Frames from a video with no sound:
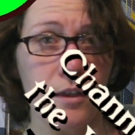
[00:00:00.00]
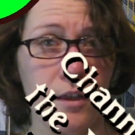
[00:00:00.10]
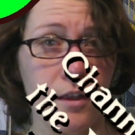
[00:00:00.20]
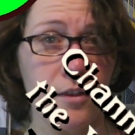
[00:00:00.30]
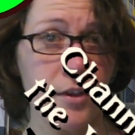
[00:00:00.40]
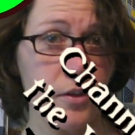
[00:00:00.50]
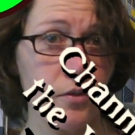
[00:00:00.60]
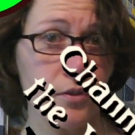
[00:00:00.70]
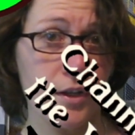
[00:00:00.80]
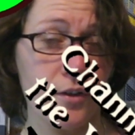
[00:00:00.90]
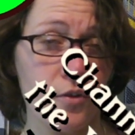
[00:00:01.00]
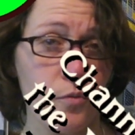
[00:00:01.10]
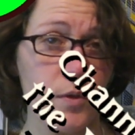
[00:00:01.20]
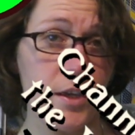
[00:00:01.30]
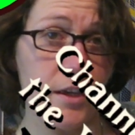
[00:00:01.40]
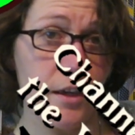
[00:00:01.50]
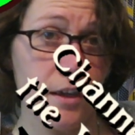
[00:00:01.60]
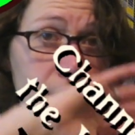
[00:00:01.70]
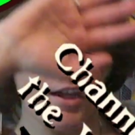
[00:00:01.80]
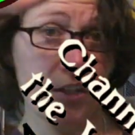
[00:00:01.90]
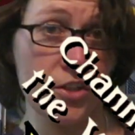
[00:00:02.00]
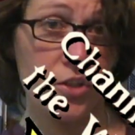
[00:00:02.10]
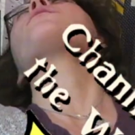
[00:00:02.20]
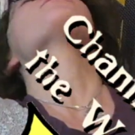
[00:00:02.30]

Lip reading: and I'll see you next week-ish.